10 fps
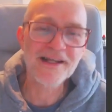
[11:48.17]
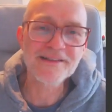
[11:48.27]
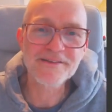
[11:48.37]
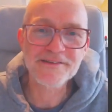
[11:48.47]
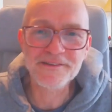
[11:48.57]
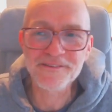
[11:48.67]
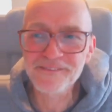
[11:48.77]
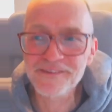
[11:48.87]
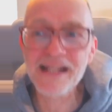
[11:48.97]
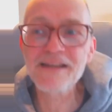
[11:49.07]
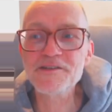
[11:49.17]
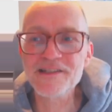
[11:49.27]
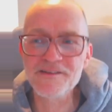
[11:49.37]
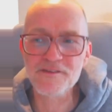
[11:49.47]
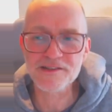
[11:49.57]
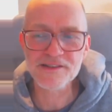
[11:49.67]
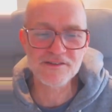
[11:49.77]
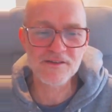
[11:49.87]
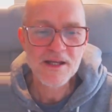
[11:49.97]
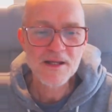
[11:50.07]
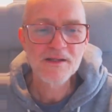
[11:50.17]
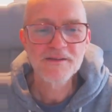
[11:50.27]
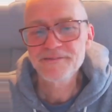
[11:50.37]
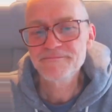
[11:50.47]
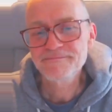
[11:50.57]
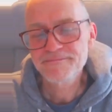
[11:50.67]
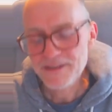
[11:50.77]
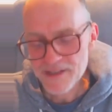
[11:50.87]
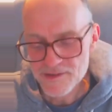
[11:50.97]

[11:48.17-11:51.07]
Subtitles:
that looks cool, or that looks interesting. So now that's